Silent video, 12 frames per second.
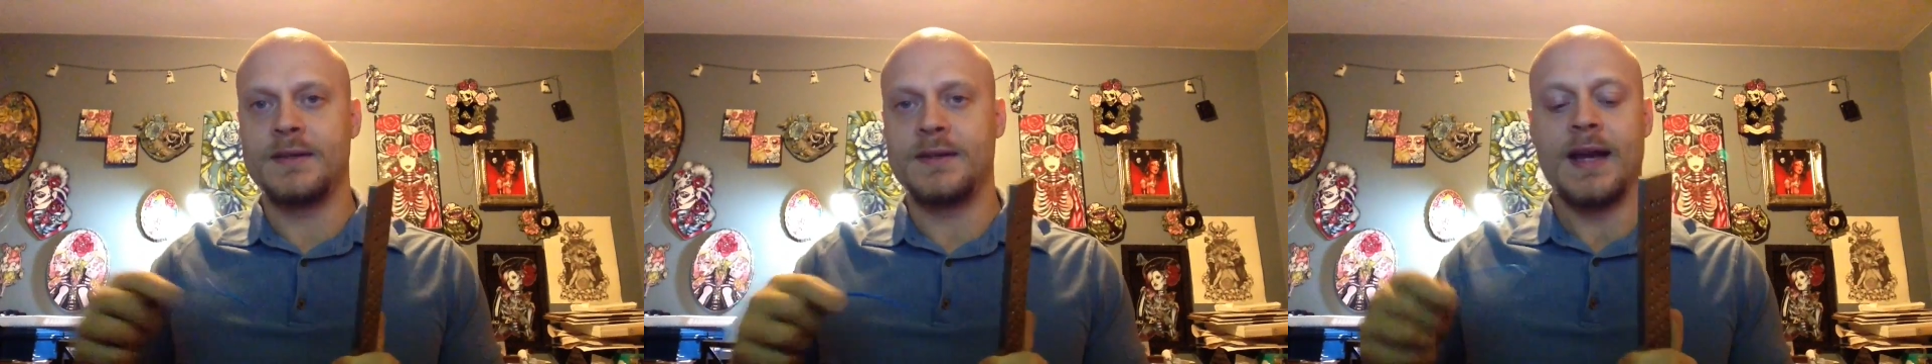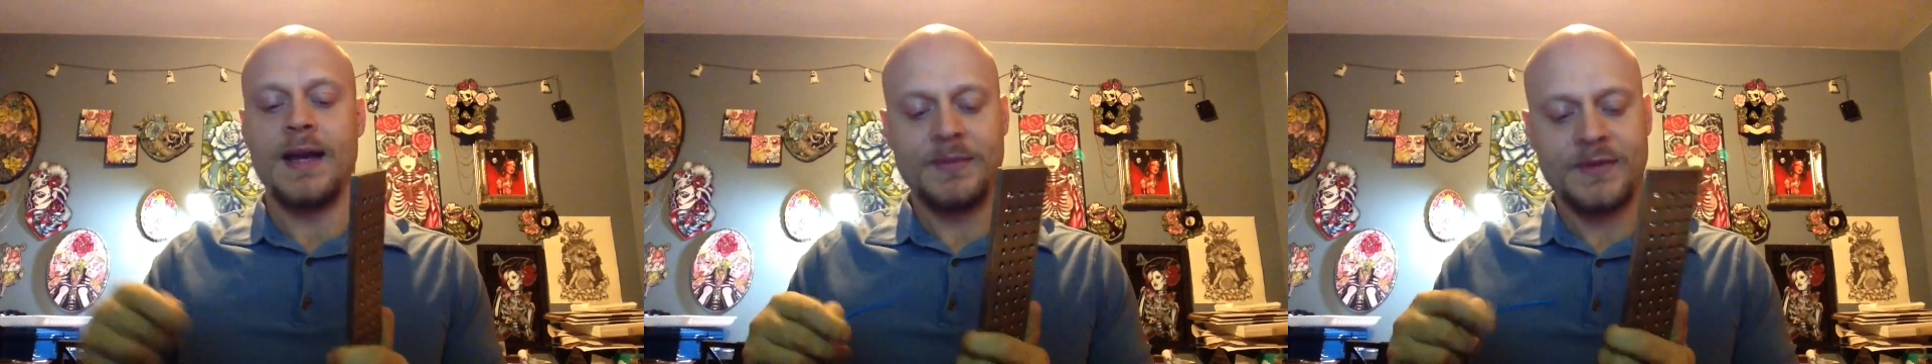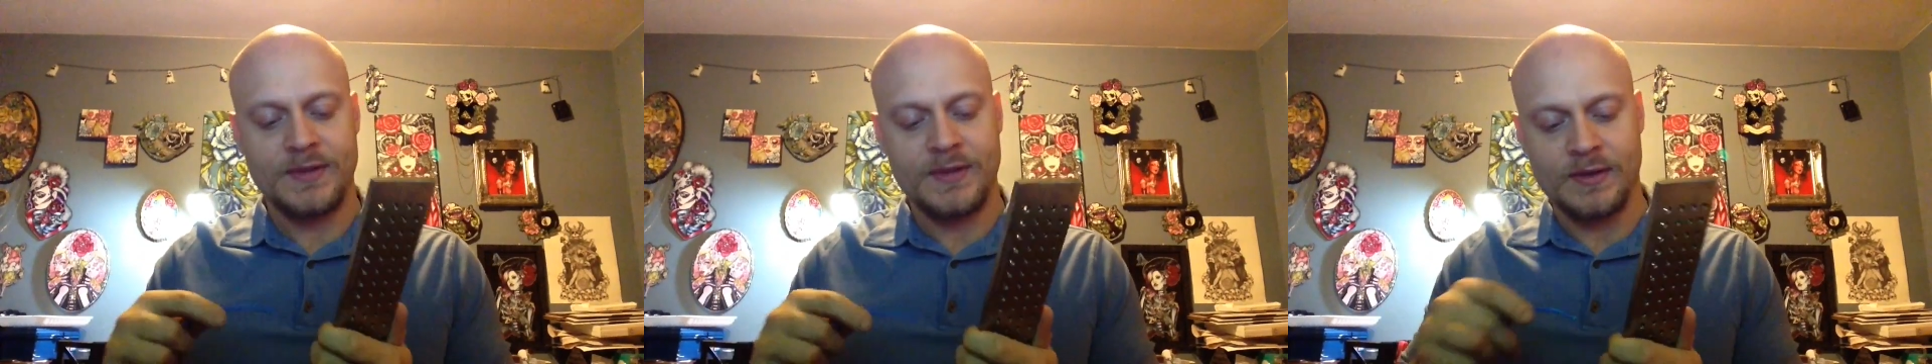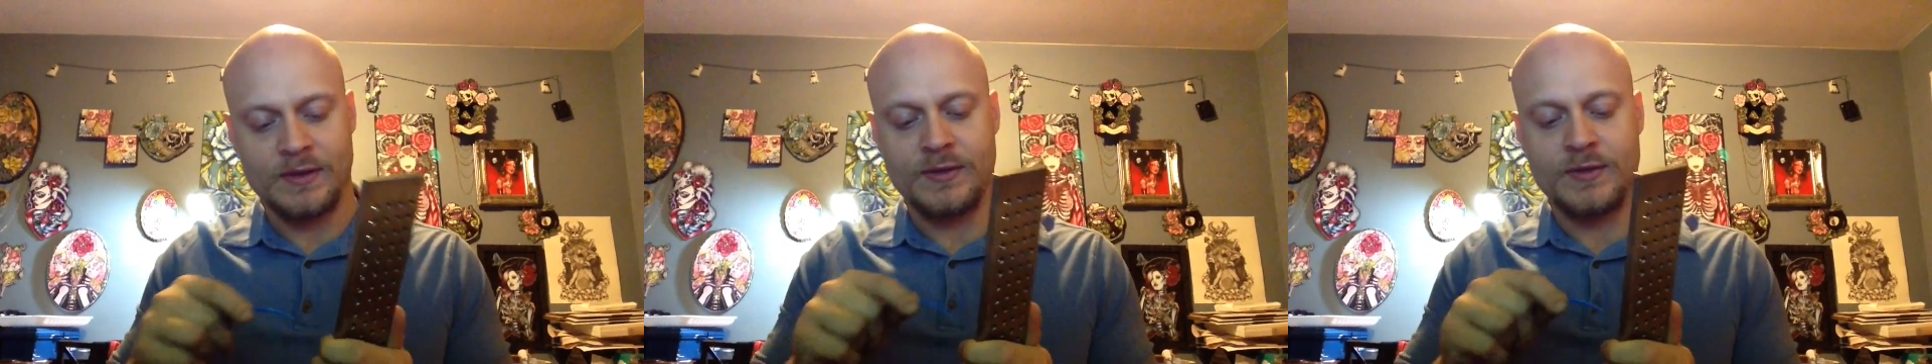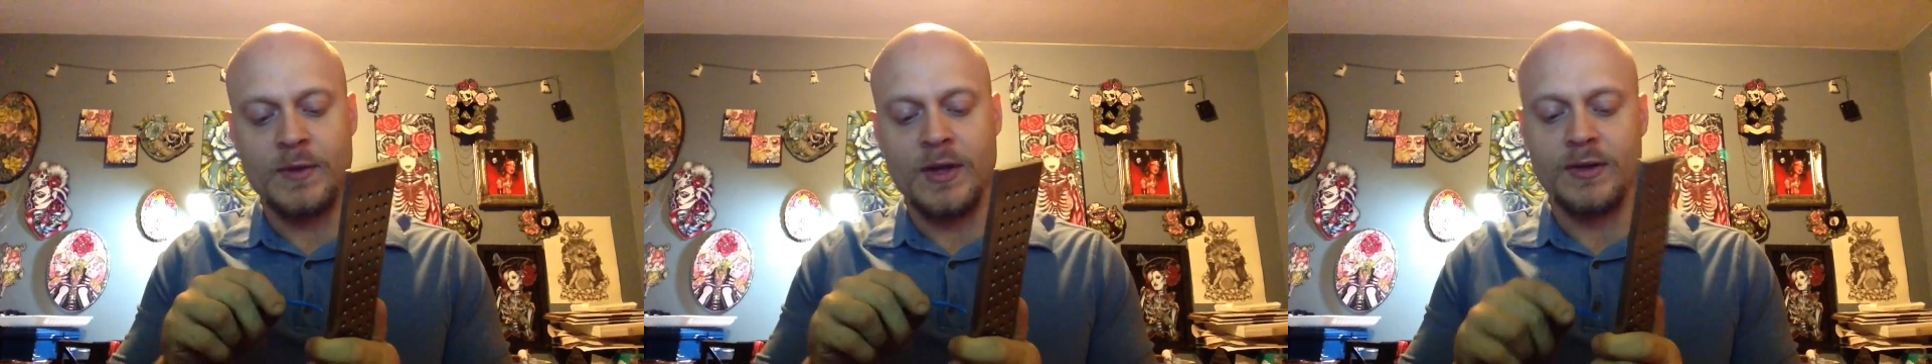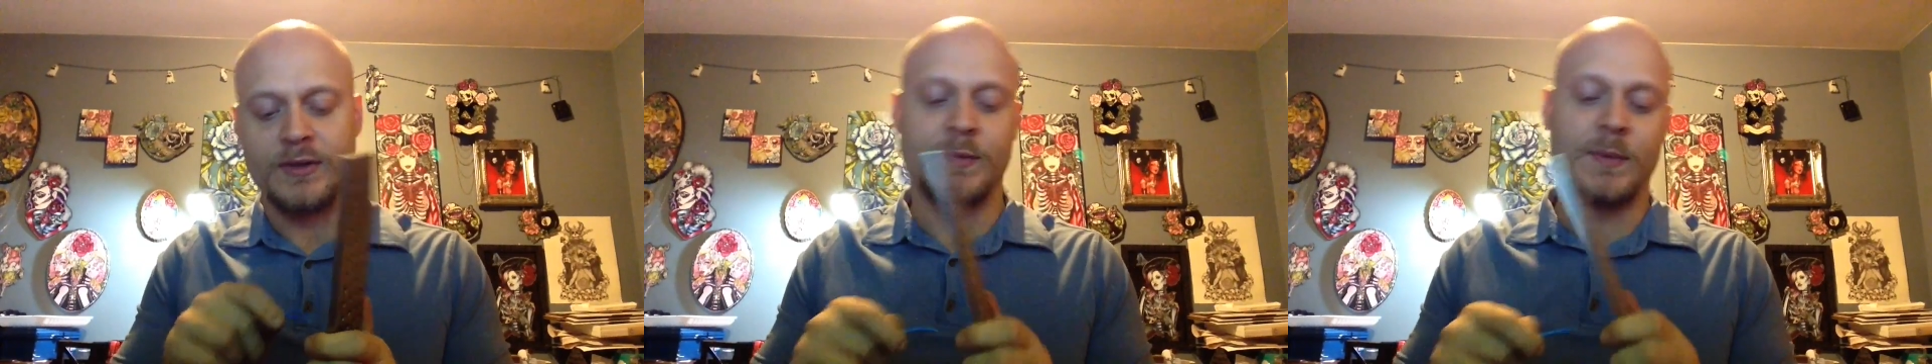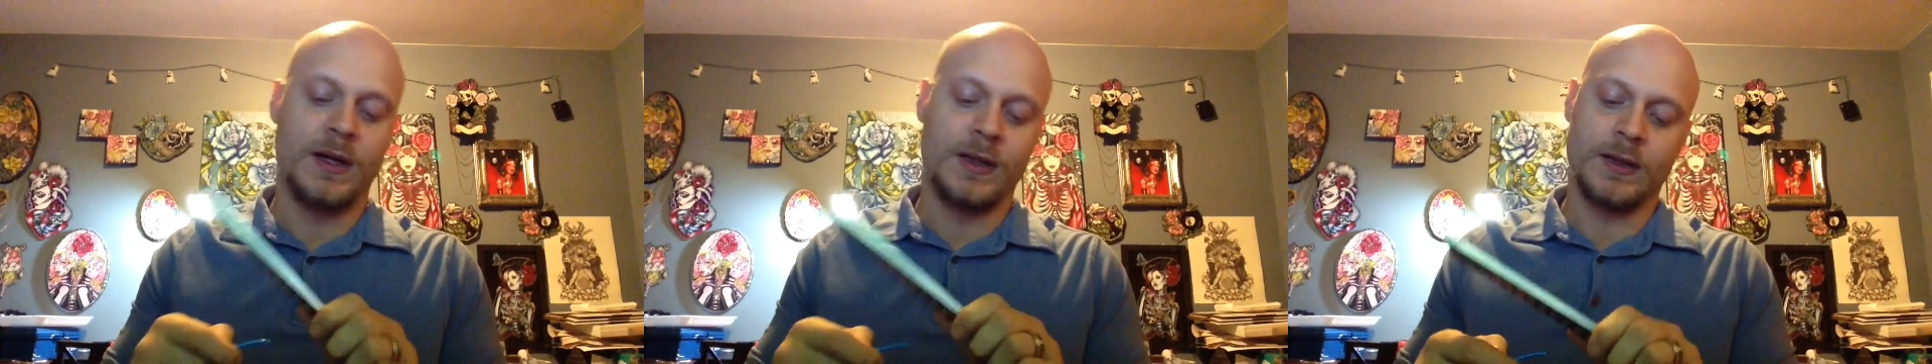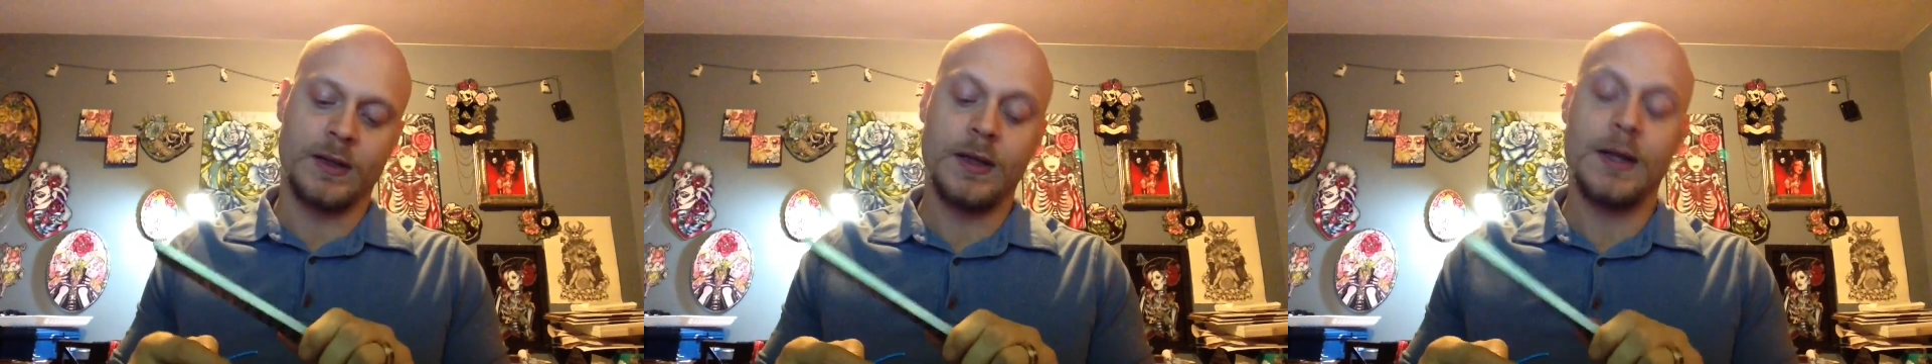steps smaller and
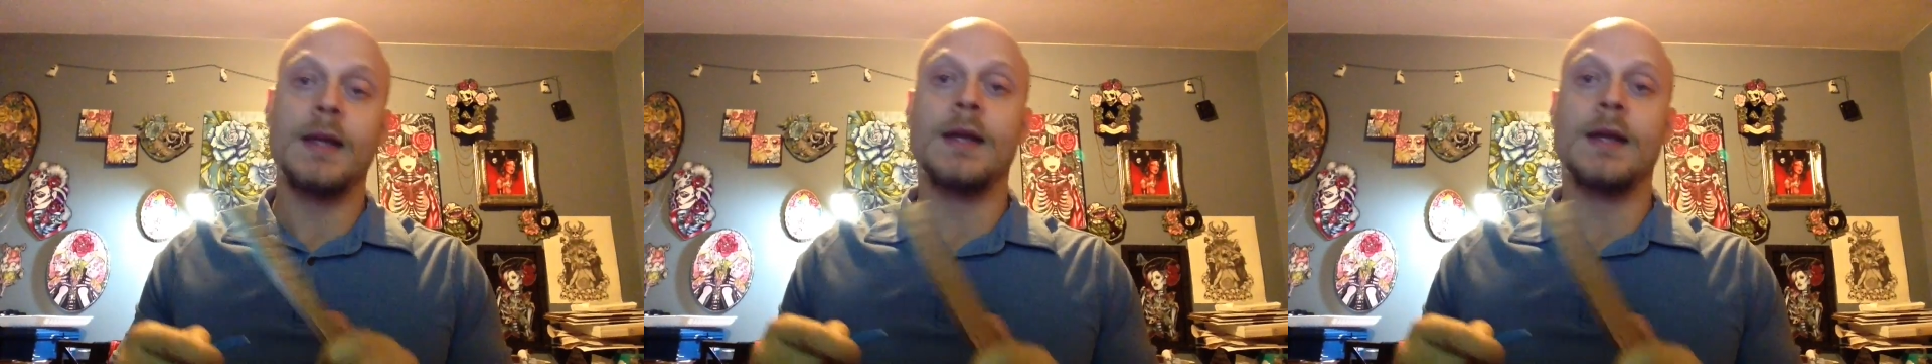smaller